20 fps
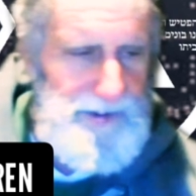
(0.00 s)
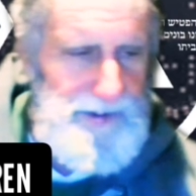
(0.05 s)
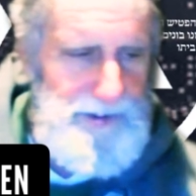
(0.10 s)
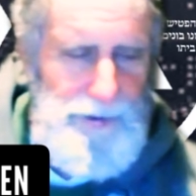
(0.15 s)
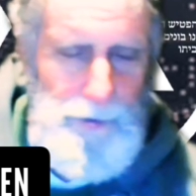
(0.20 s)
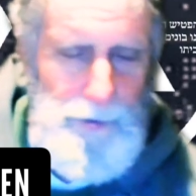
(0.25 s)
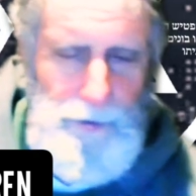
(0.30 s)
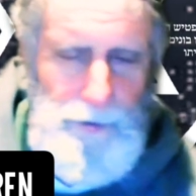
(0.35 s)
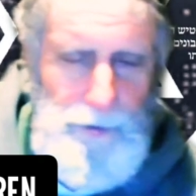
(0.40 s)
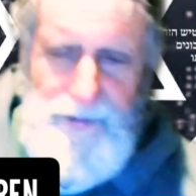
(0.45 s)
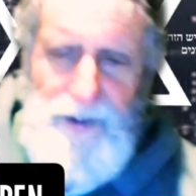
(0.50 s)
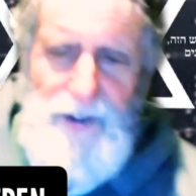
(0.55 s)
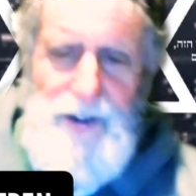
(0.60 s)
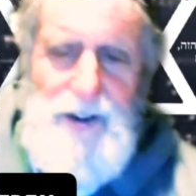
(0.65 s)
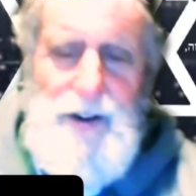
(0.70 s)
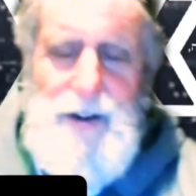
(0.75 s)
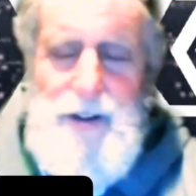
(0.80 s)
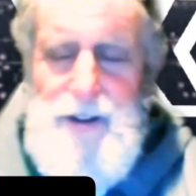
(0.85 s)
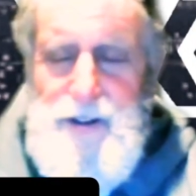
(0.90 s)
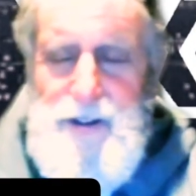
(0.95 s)
in the
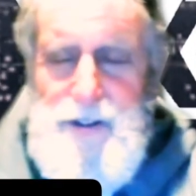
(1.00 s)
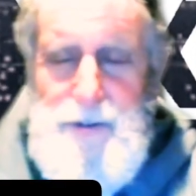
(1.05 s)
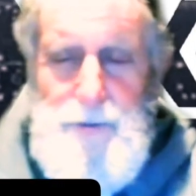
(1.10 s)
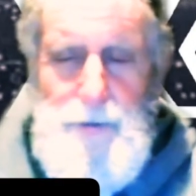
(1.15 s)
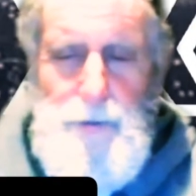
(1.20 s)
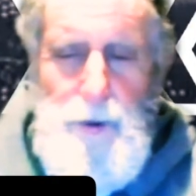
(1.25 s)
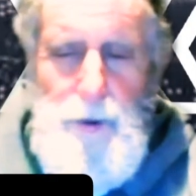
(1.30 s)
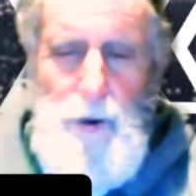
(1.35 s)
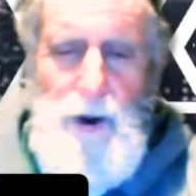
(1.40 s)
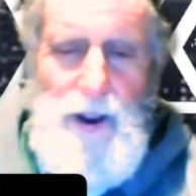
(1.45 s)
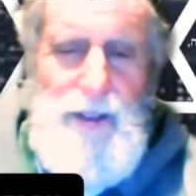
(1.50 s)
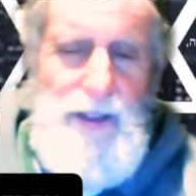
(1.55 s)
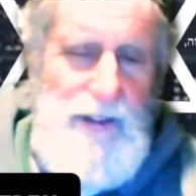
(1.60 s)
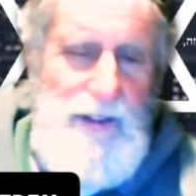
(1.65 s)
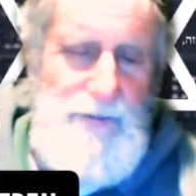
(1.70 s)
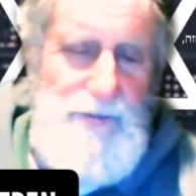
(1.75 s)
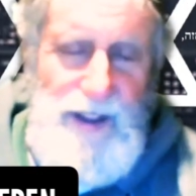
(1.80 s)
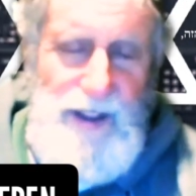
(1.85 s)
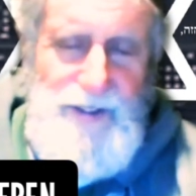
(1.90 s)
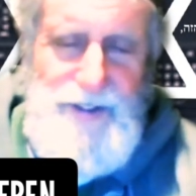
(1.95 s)
river,
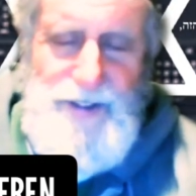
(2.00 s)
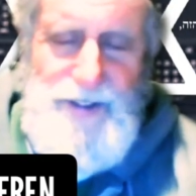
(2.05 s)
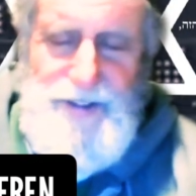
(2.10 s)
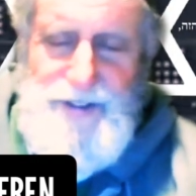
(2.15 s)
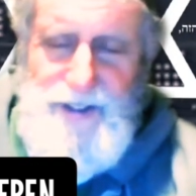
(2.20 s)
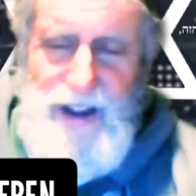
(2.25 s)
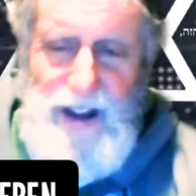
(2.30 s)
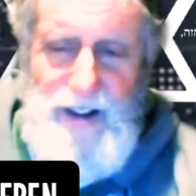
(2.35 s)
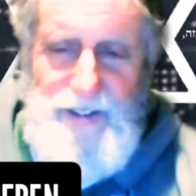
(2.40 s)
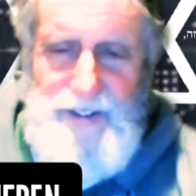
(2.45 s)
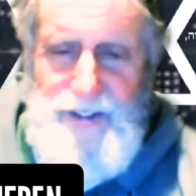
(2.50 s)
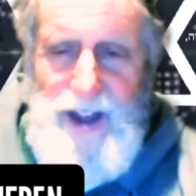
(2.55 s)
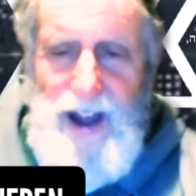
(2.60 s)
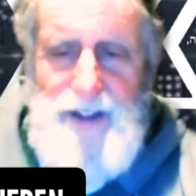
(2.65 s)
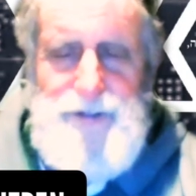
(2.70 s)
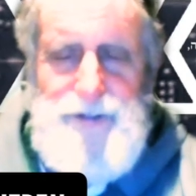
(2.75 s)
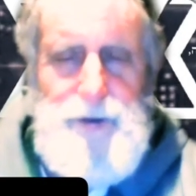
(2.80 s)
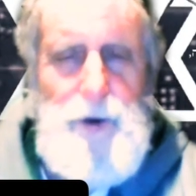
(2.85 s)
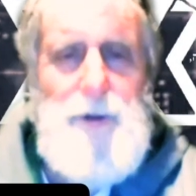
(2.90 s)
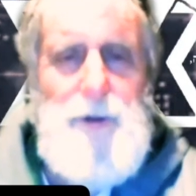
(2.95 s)
they just got it
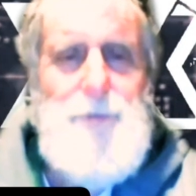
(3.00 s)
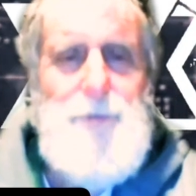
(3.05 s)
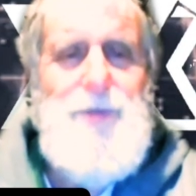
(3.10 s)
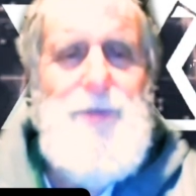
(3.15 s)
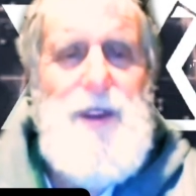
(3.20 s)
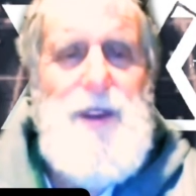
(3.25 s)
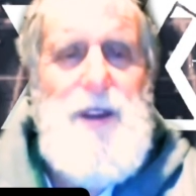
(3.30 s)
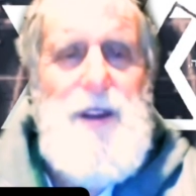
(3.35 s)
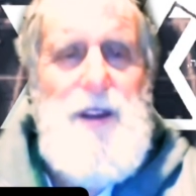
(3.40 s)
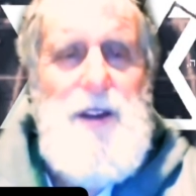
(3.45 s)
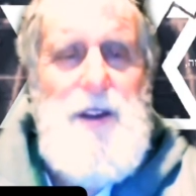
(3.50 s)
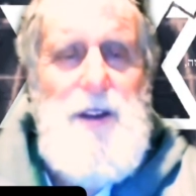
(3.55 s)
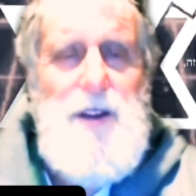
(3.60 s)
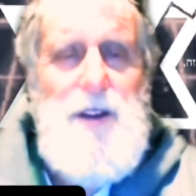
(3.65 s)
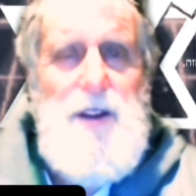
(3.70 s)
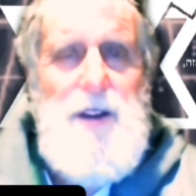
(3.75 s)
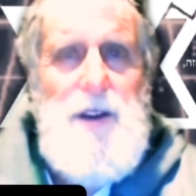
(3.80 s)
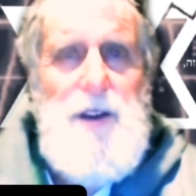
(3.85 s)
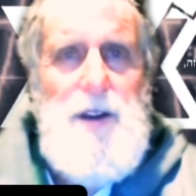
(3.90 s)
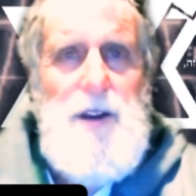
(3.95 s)
socked to them.
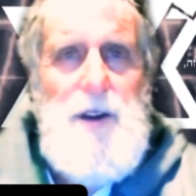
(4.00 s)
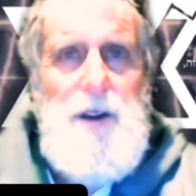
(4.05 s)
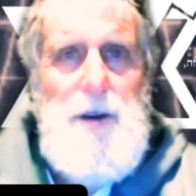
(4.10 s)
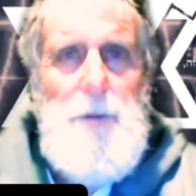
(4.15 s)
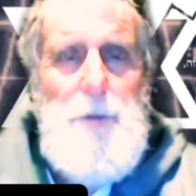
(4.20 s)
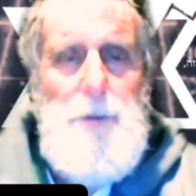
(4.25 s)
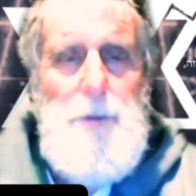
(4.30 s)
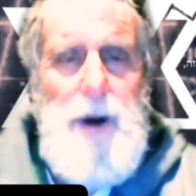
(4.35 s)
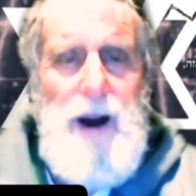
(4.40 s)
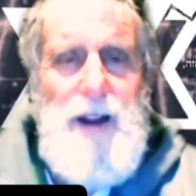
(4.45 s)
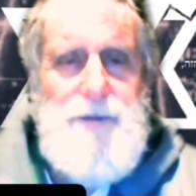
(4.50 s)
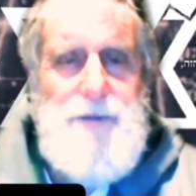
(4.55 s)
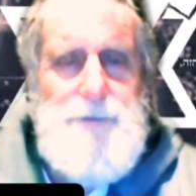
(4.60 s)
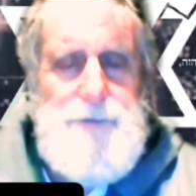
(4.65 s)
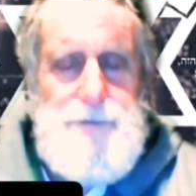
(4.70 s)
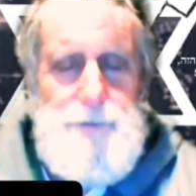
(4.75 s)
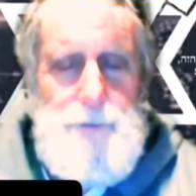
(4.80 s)
But